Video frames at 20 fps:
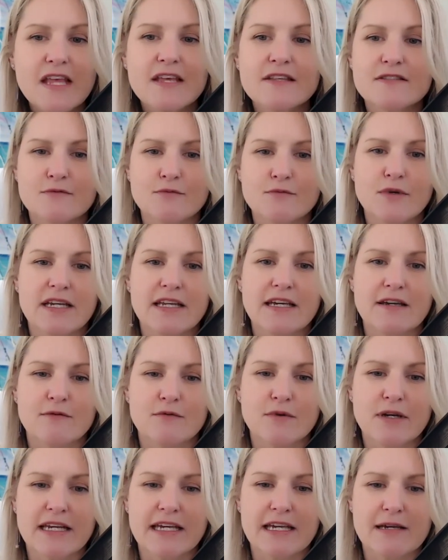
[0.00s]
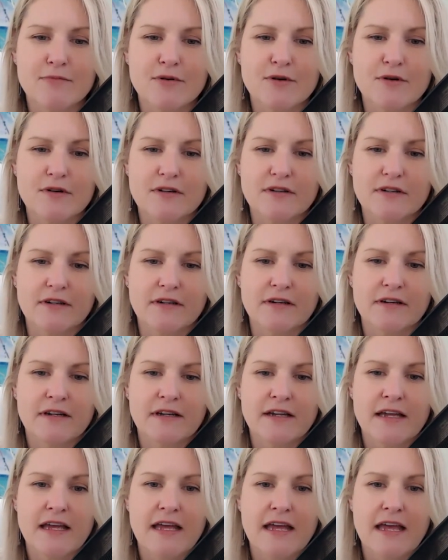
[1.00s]
It's really, really important.
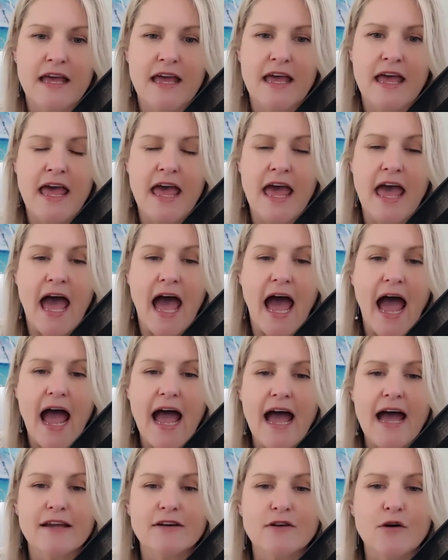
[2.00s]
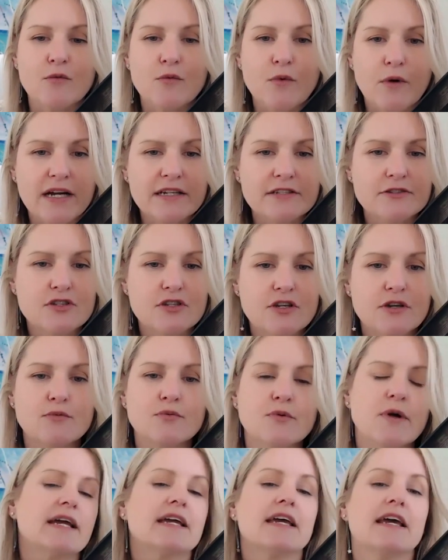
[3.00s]
And once you
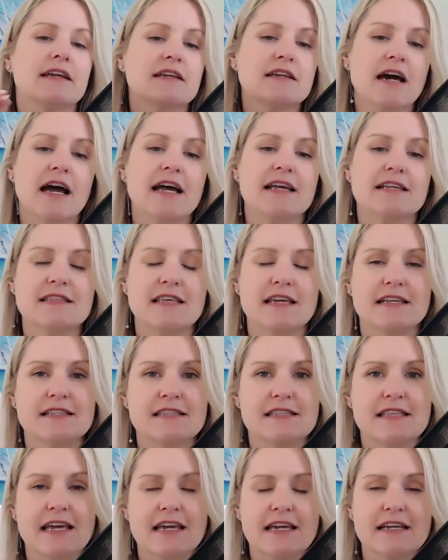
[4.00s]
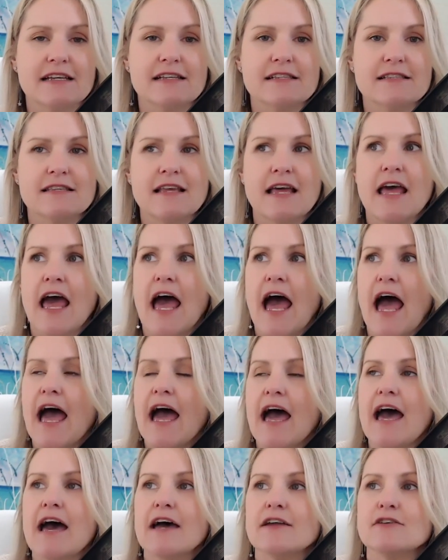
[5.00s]
recognize these things
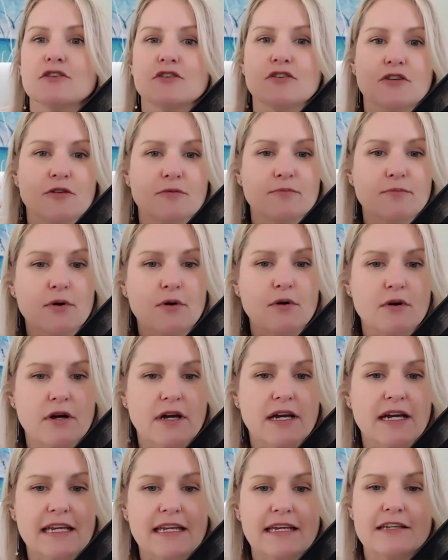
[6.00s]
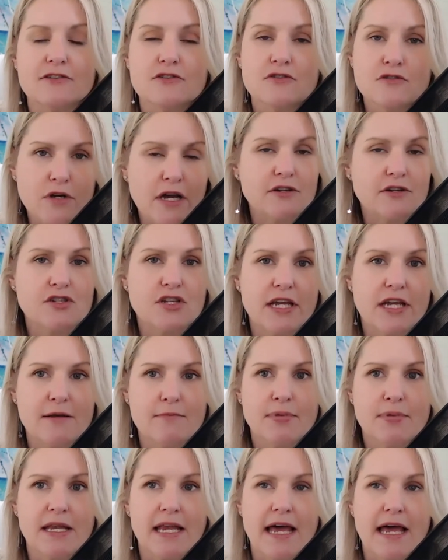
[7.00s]
and you put clear structure
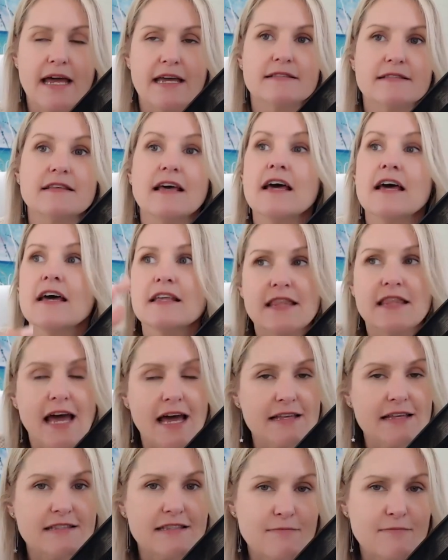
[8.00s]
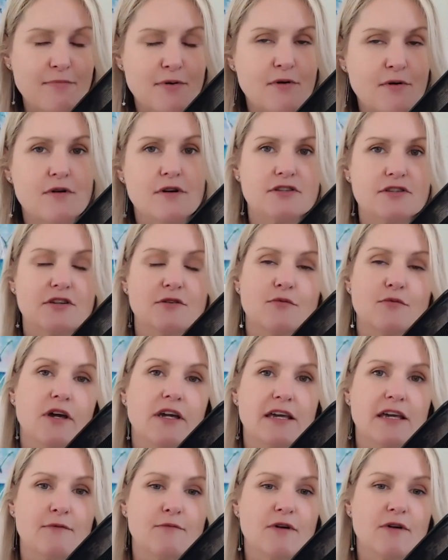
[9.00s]
in place that supports you
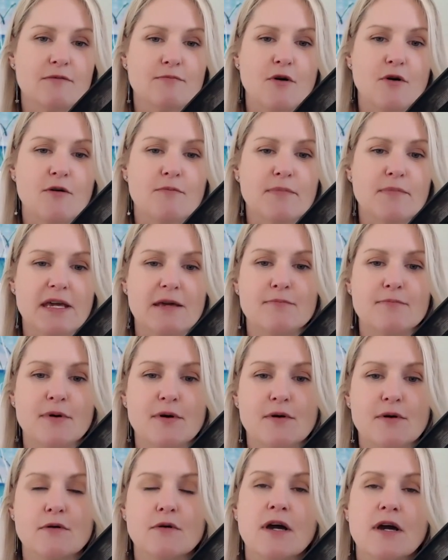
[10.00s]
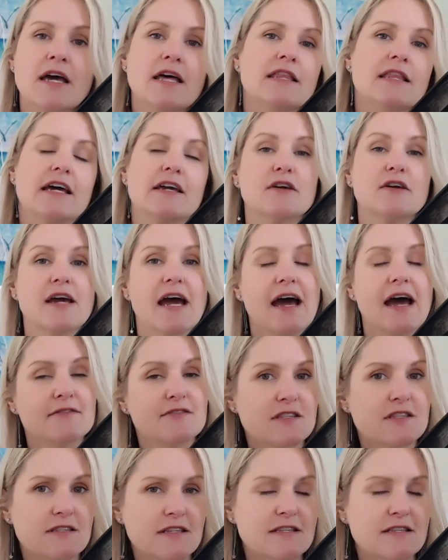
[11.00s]
working with more people, that you have
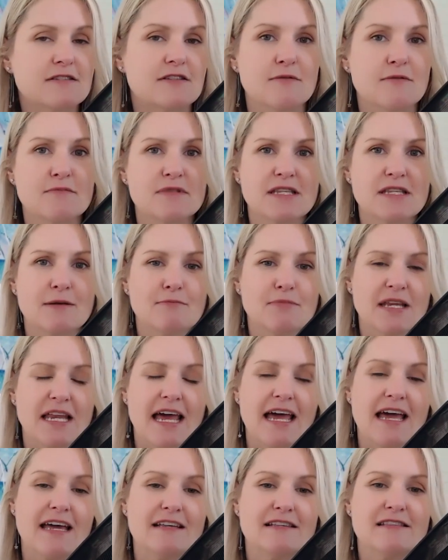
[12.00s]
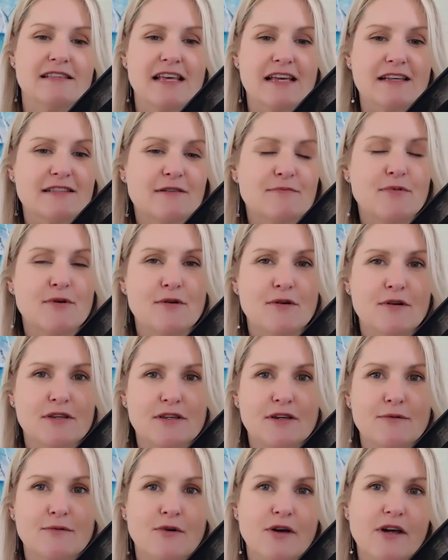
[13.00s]
systems in place that support
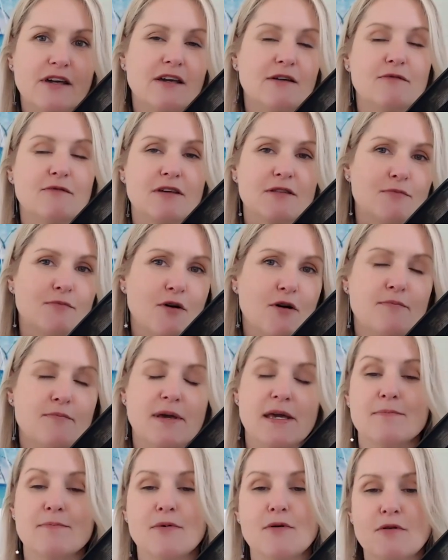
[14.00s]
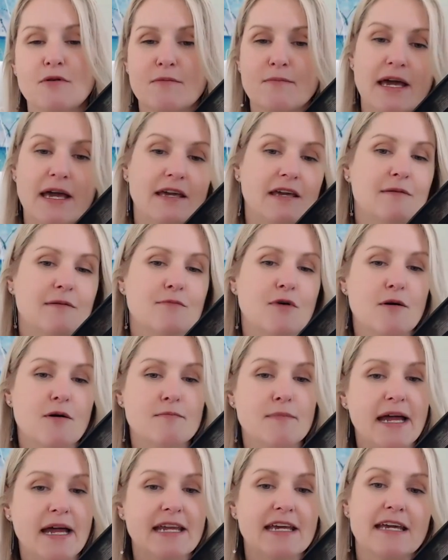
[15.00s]
you working with more people and making more
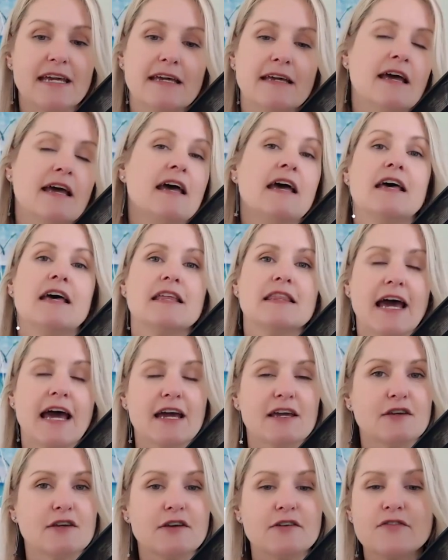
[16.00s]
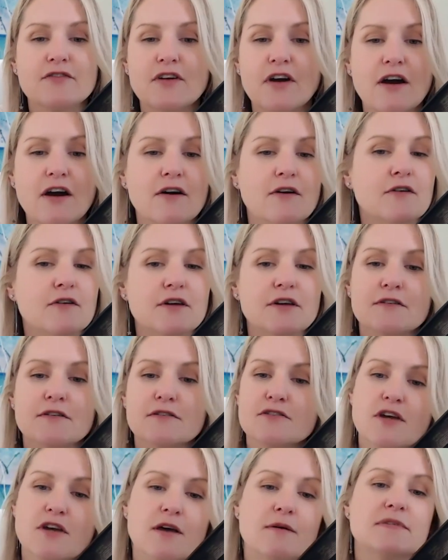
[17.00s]
money, that you've got all your
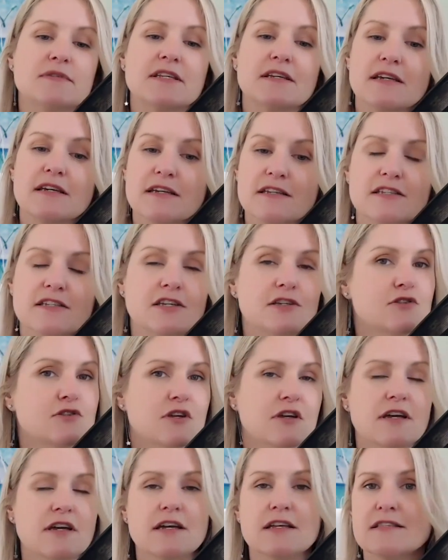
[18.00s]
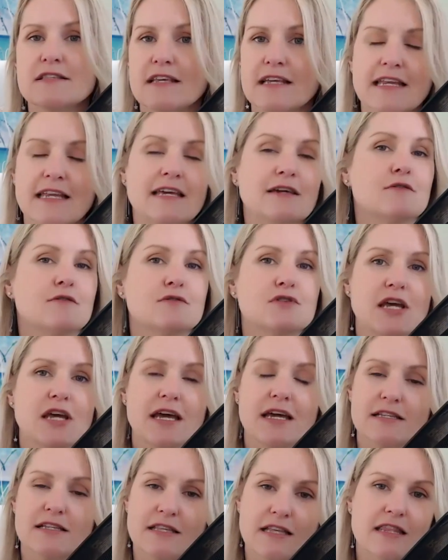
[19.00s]
terms and conditions and legal
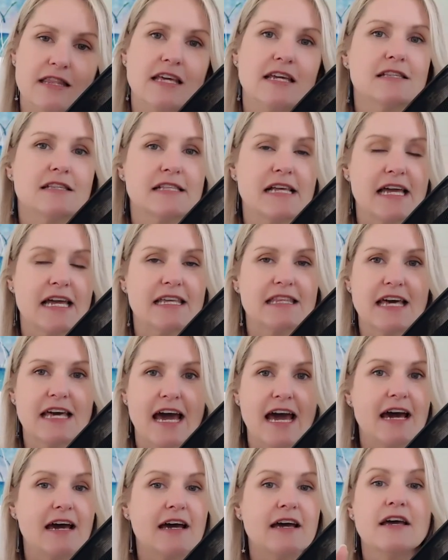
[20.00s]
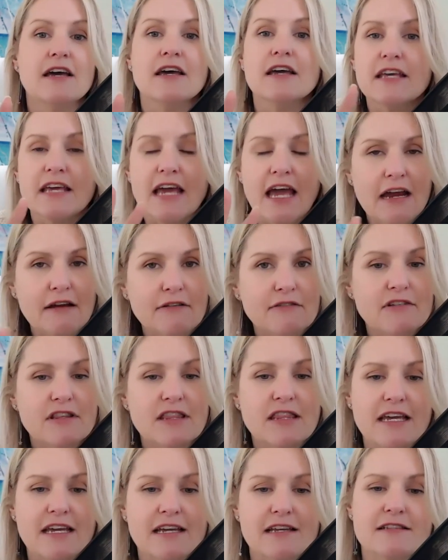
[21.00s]
checks and things like that,
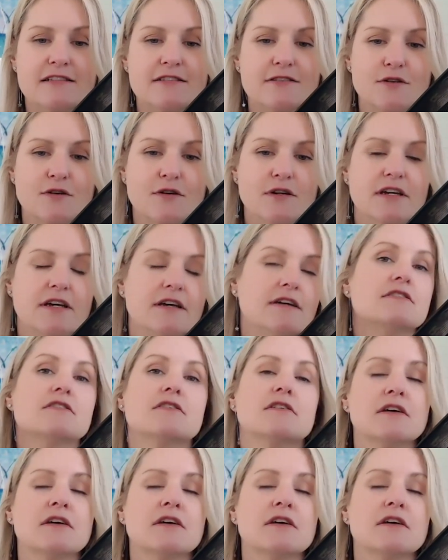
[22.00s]
everything sorted,